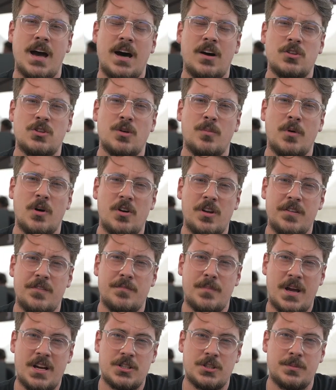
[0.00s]
Automotive
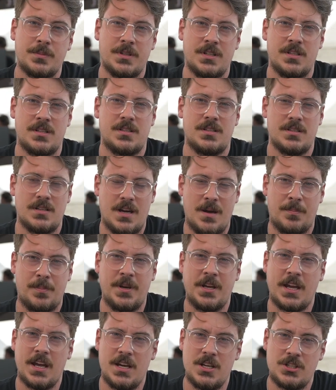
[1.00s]
measurement
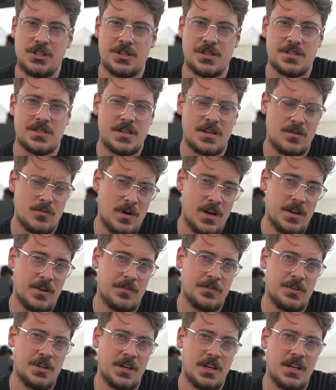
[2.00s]
applications are one
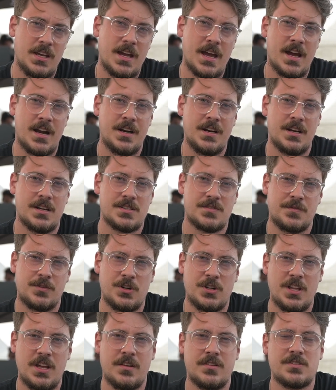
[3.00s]
of the key areas
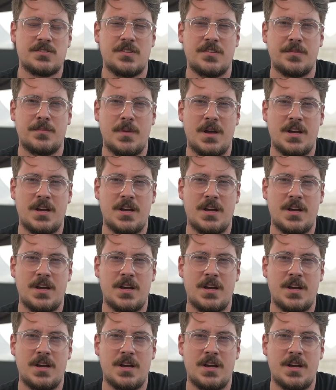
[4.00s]
for Dewesoft